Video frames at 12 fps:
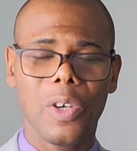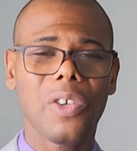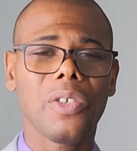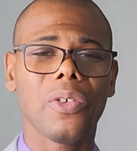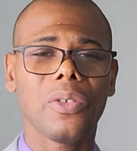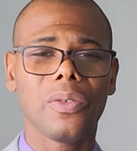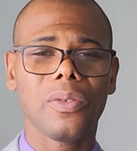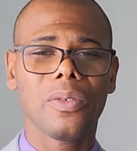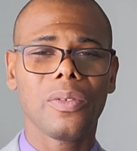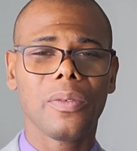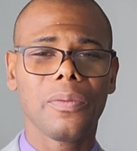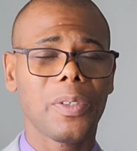honor,
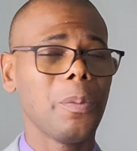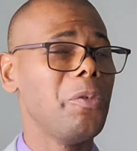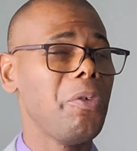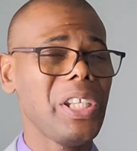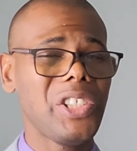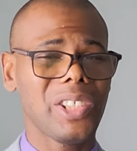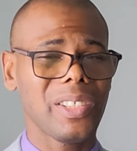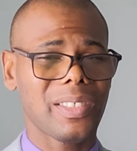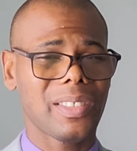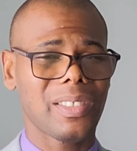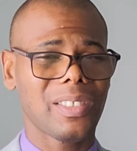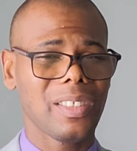from
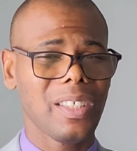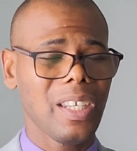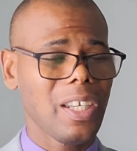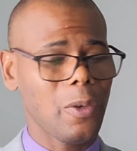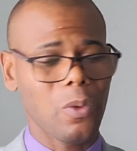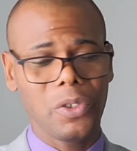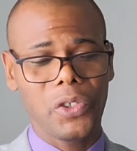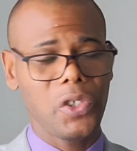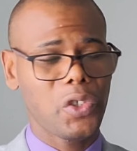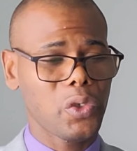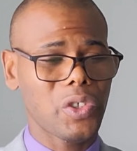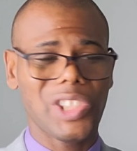riches. He wants you
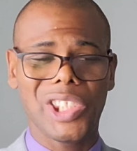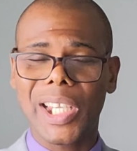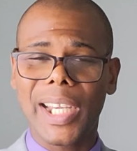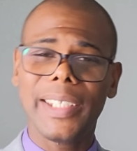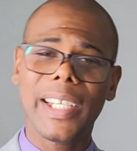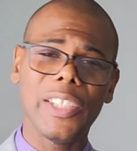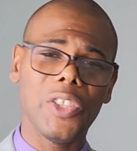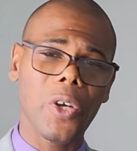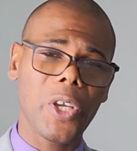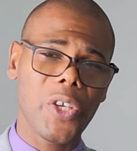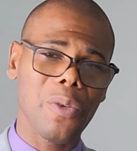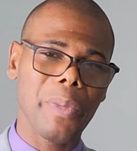to sign that
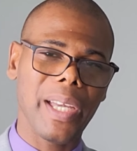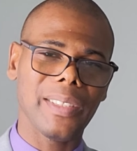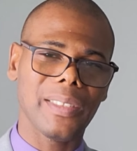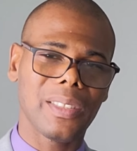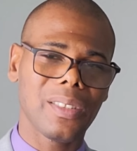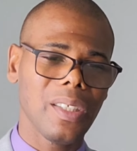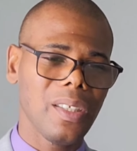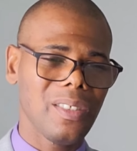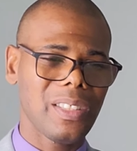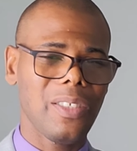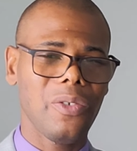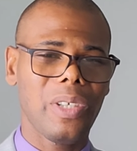document.
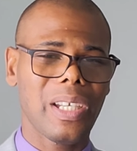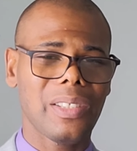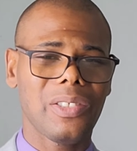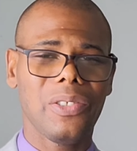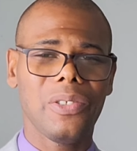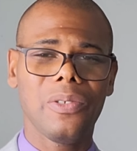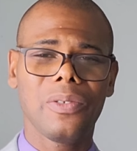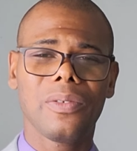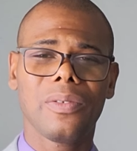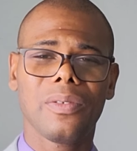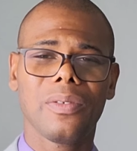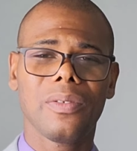They look at you,
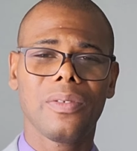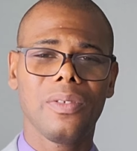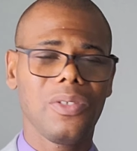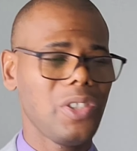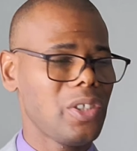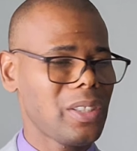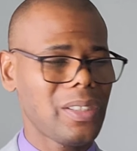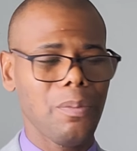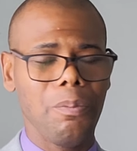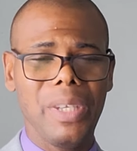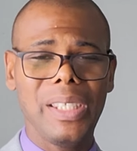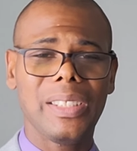you just
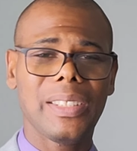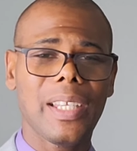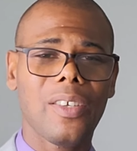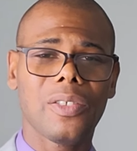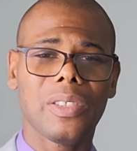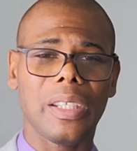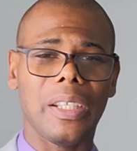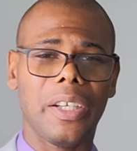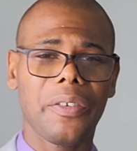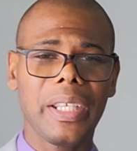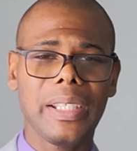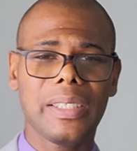missed out a
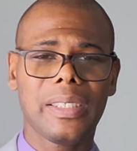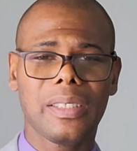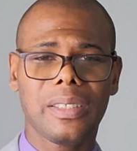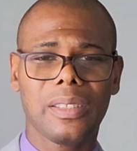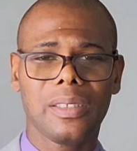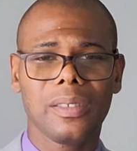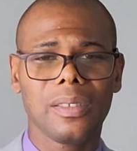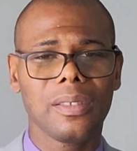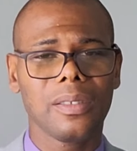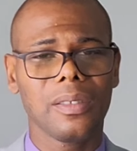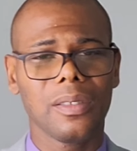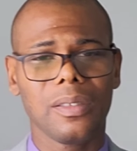great
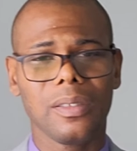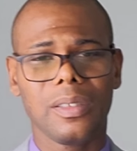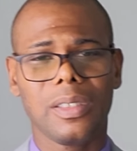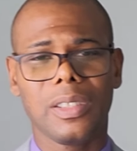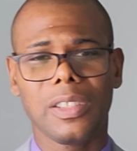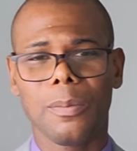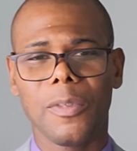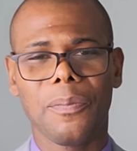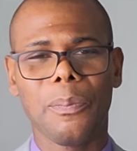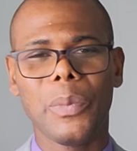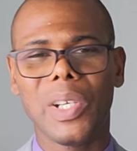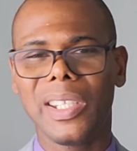sum of
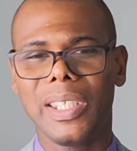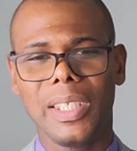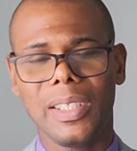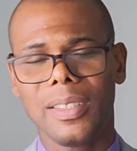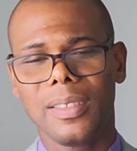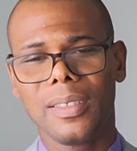money.